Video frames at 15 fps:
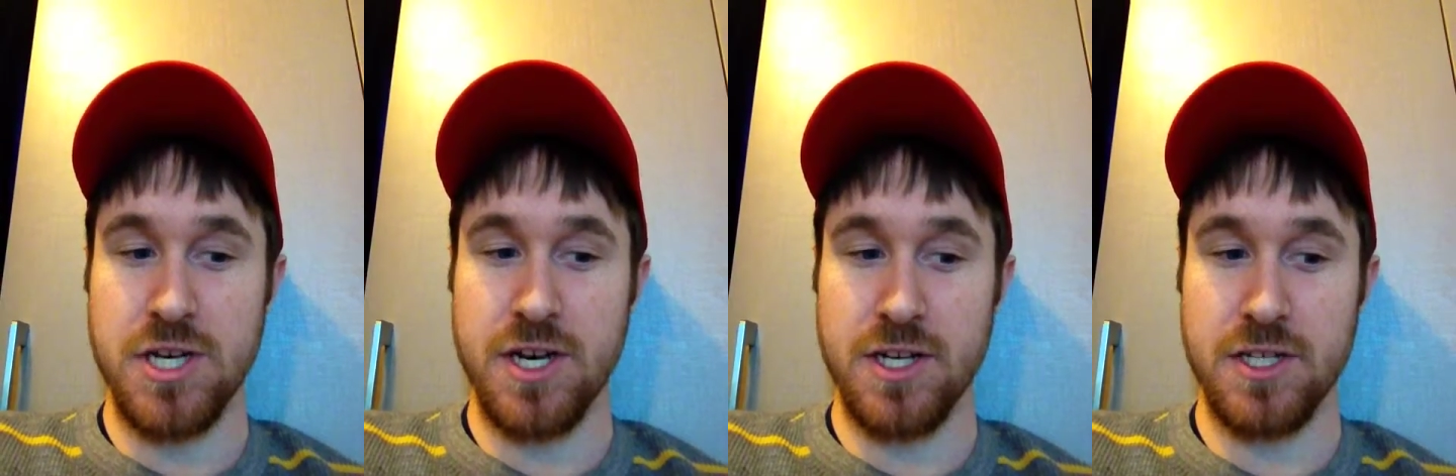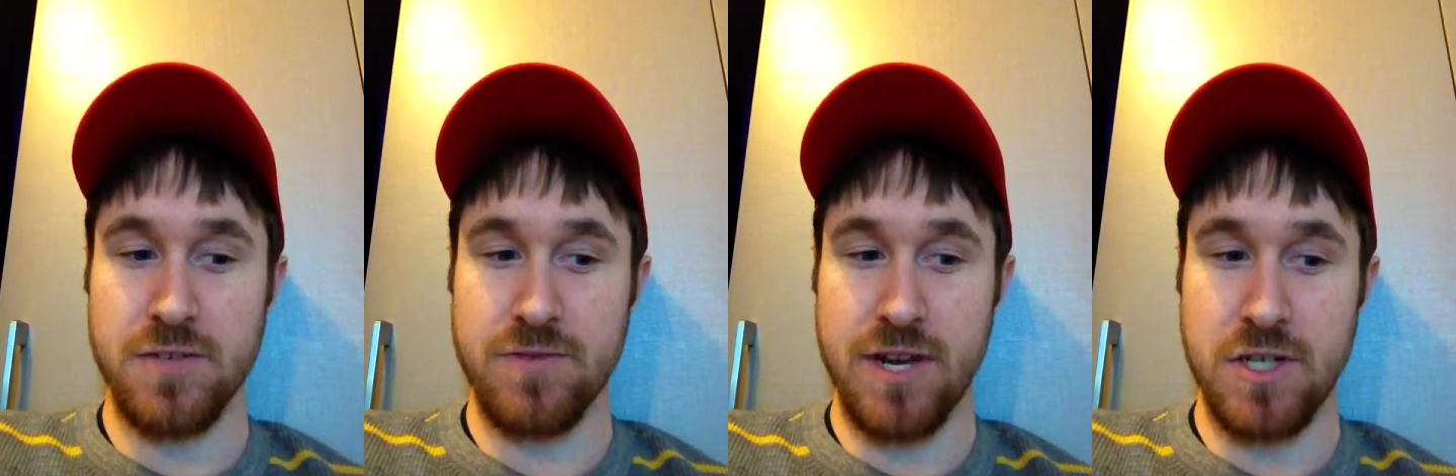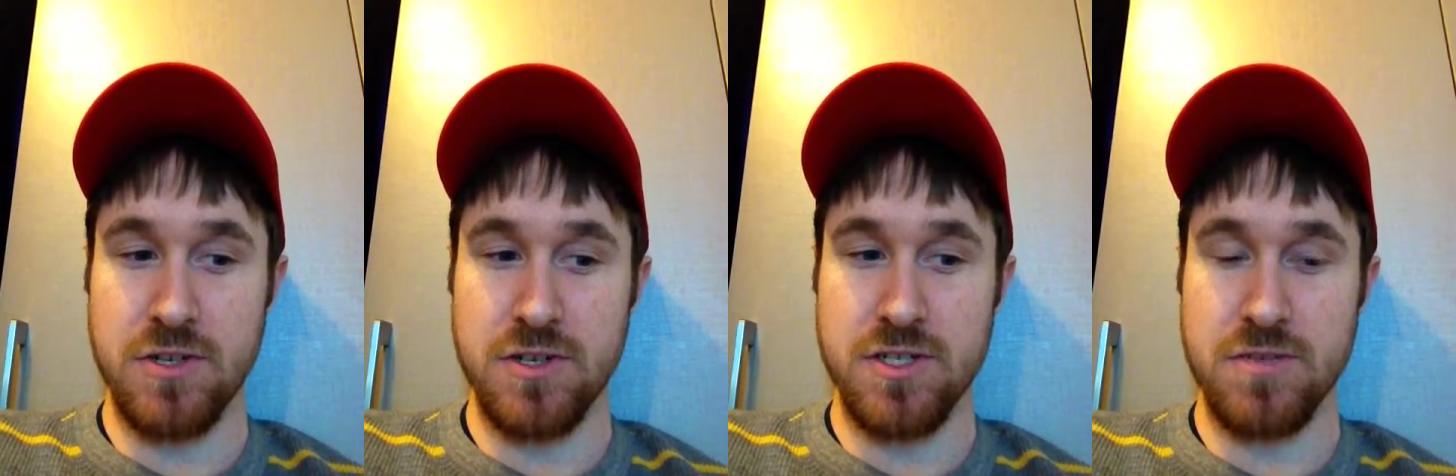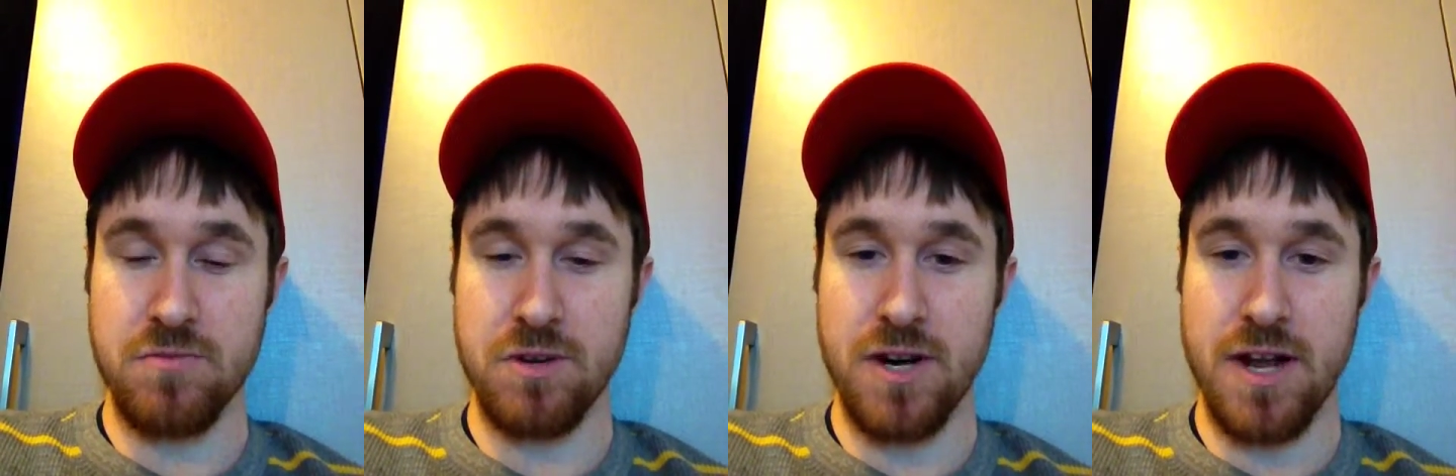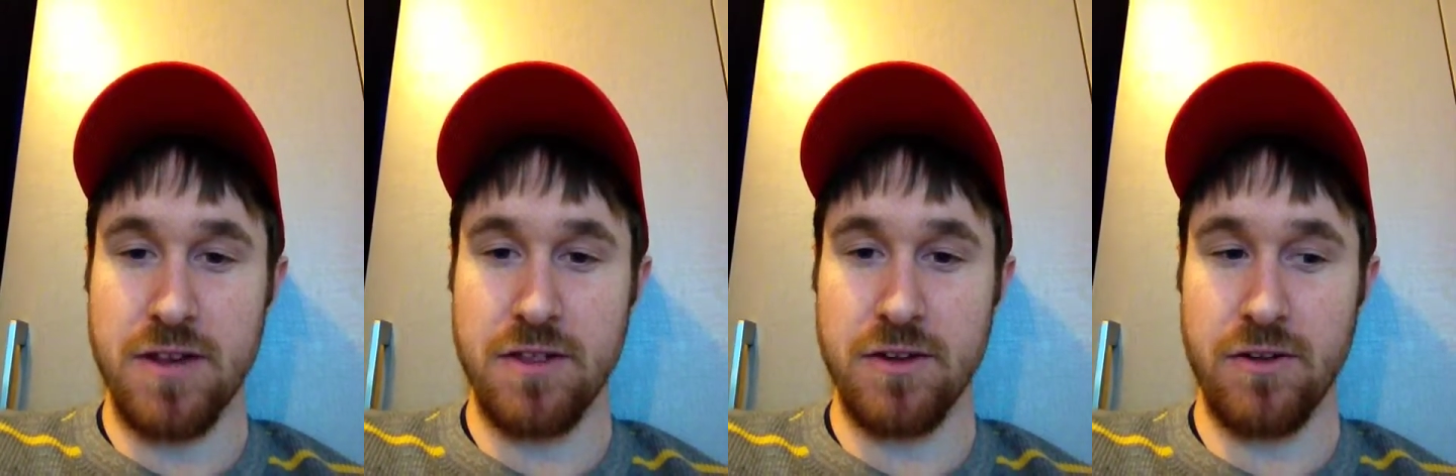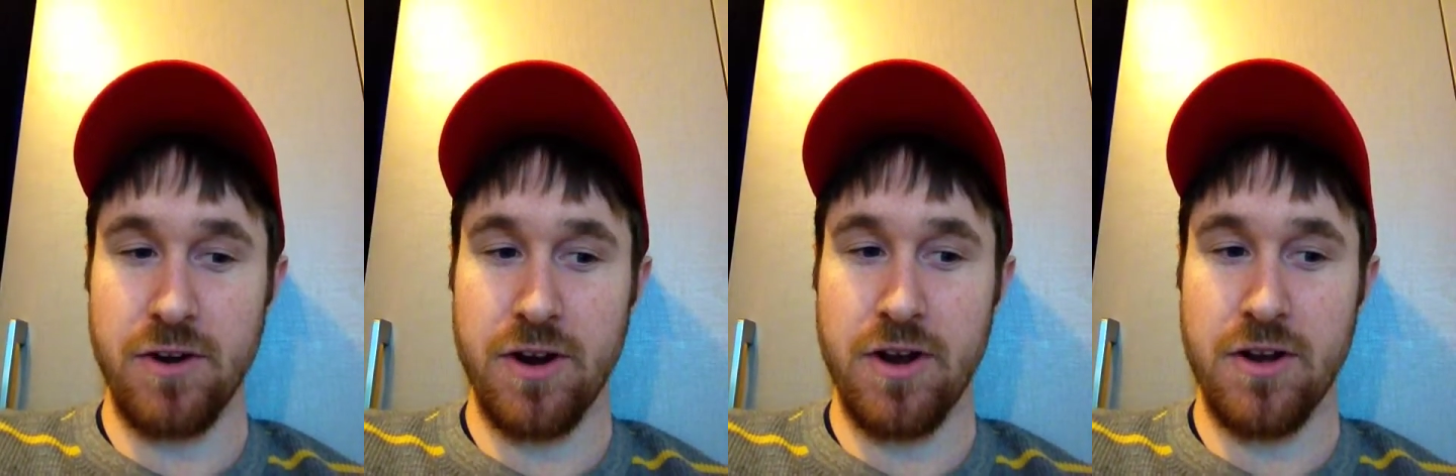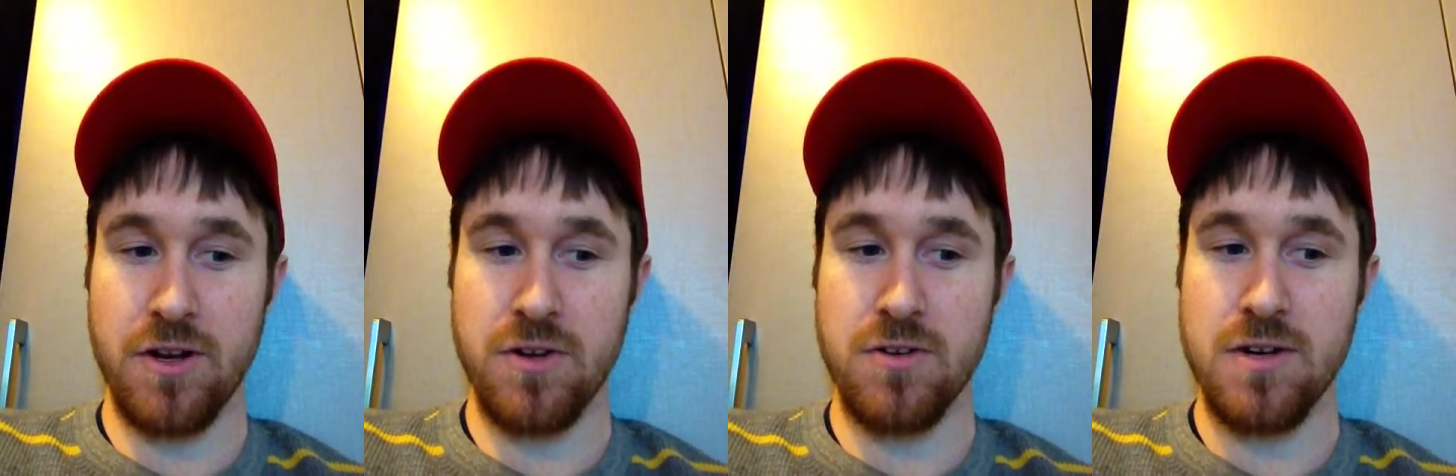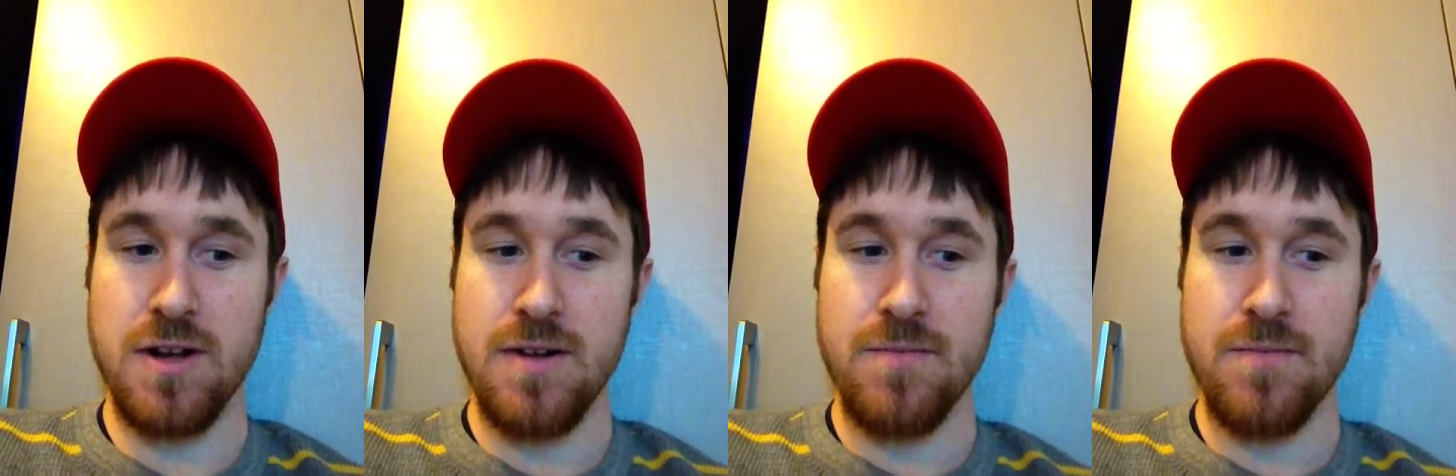you got your veterans in Burnett and Liriano,